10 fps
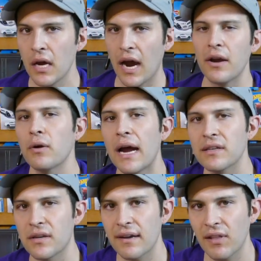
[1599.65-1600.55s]
I know
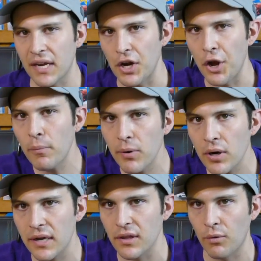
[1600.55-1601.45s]
guys will have like a
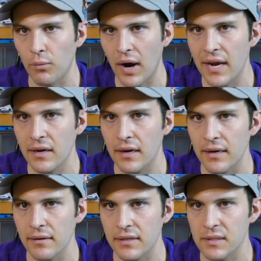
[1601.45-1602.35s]
notebook and they'll write
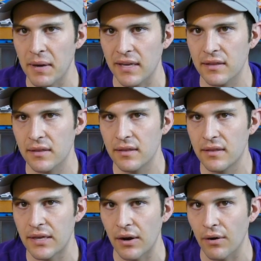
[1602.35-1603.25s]
and expect
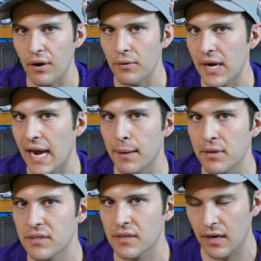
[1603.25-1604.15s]
their own
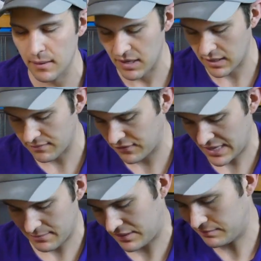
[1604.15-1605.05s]
habits to kind of make up for
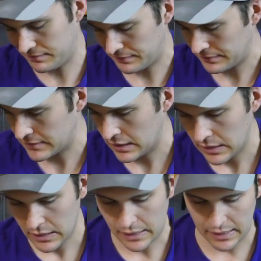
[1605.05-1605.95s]
that, but
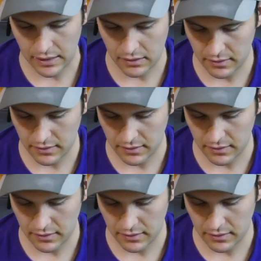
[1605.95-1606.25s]
I